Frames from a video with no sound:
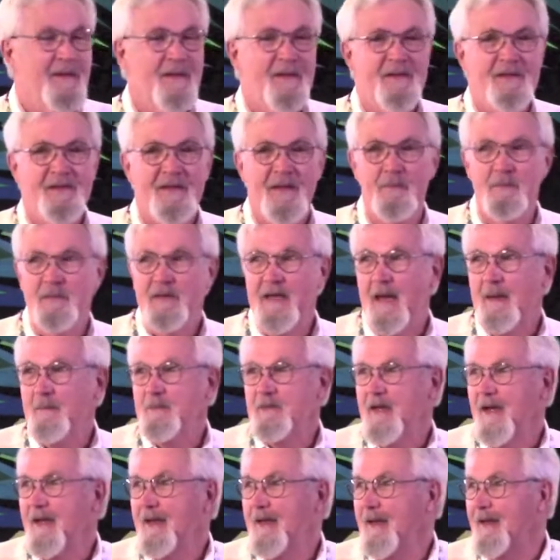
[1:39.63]

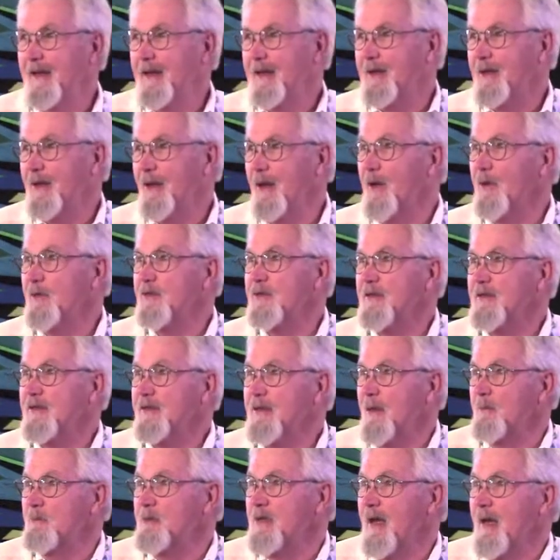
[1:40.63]
Sometimes I get it close and
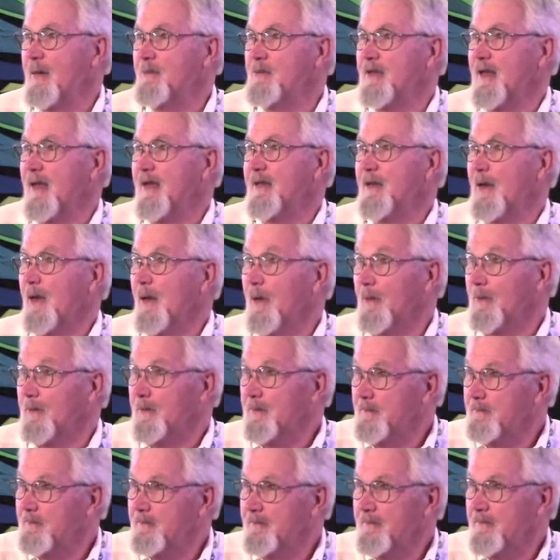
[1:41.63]
sometimes I don't.
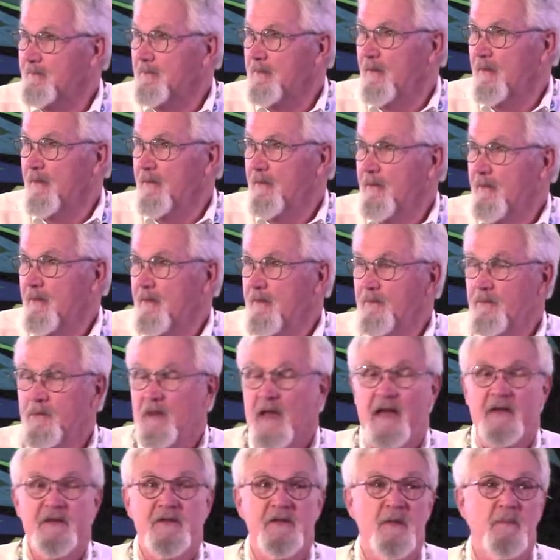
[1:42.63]

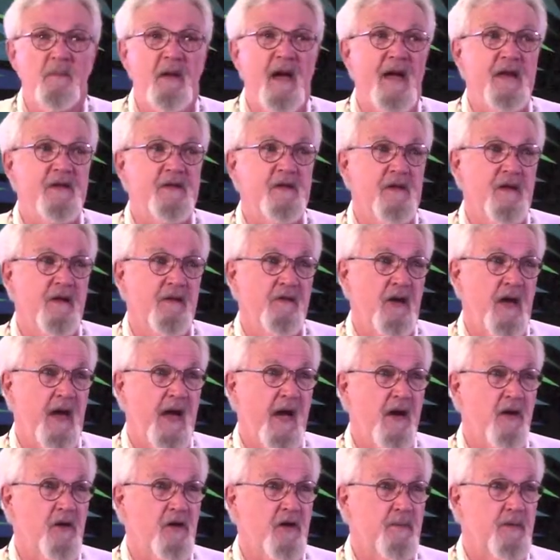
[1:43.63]
That's the magic and the
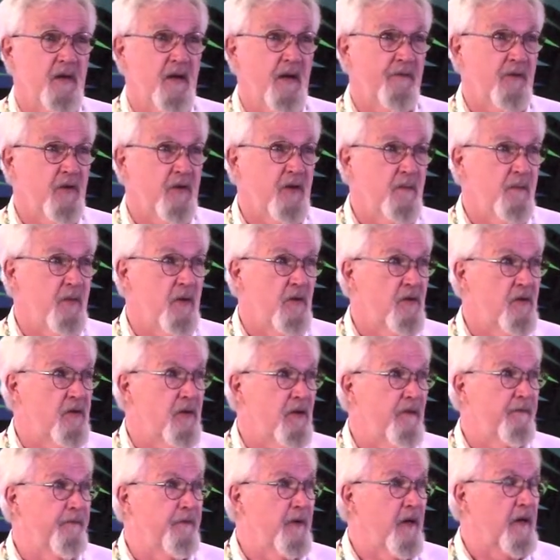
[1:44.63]
alchemy of a
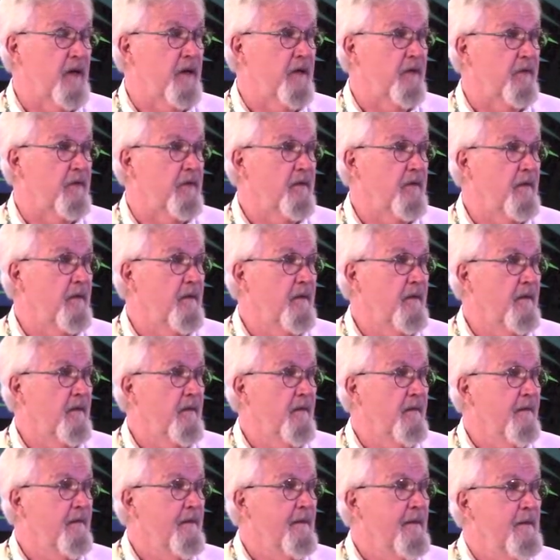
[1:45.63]
community of faith.
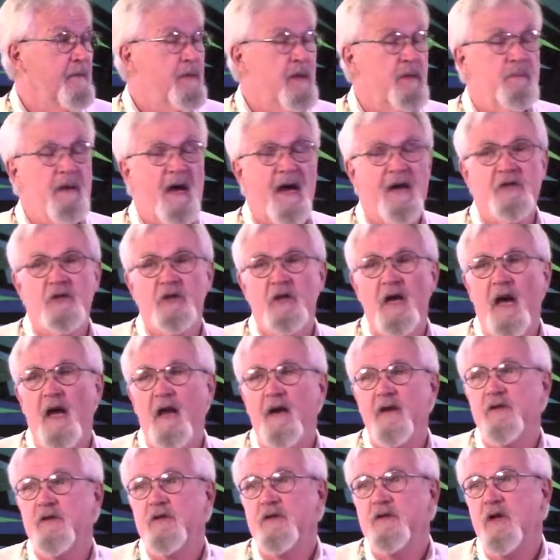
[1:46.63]
But my
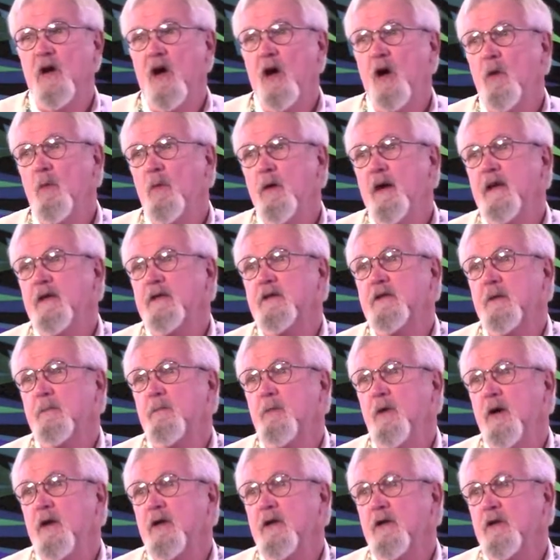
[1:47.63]
challenge is always to
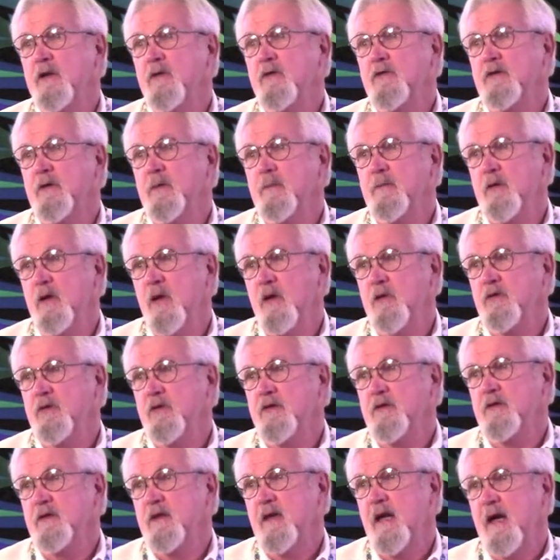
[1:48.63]
bring to you some
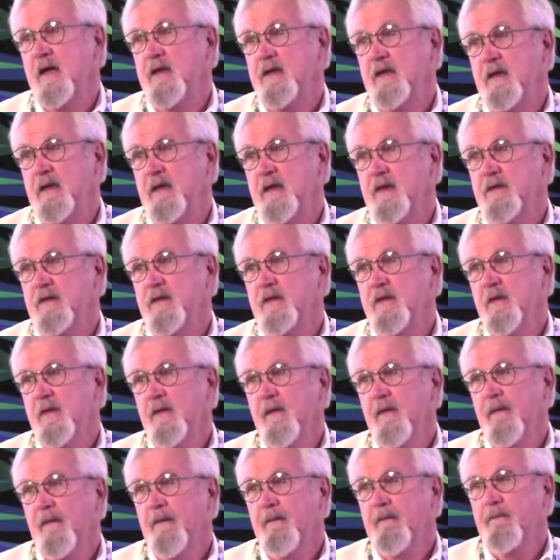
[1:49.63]
notions and ideas
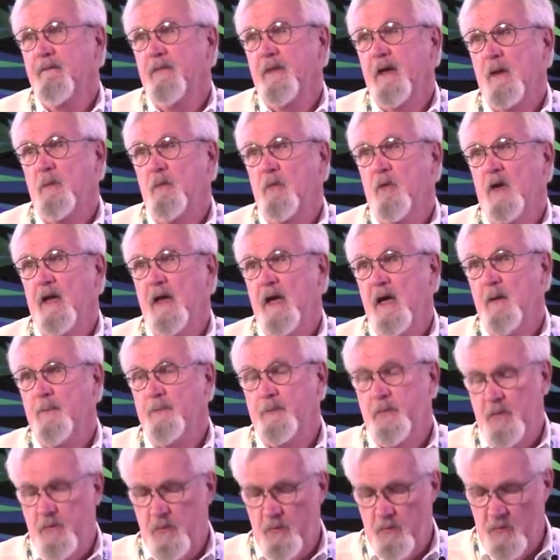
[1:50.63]
that will
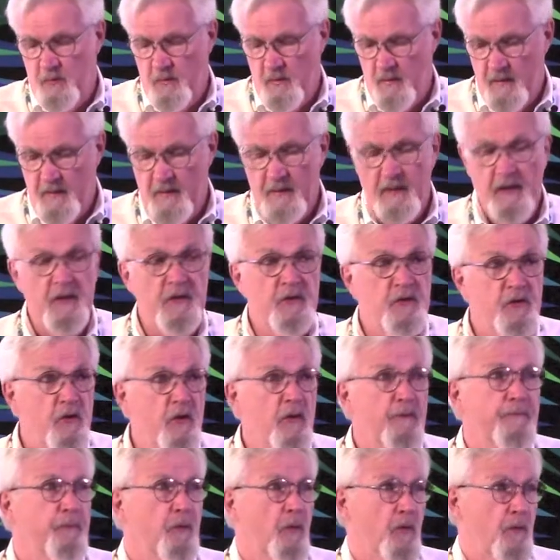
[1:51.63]
help you in
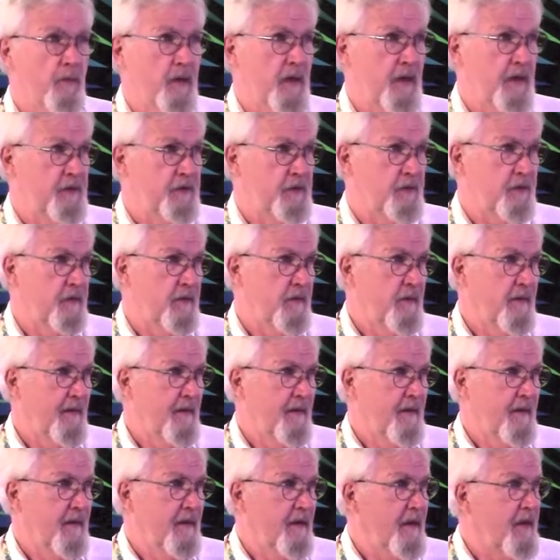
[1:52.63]
your formation,
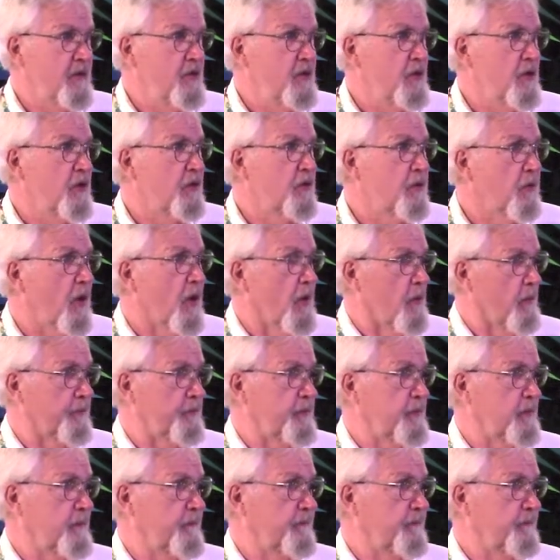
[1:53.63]
in your growth,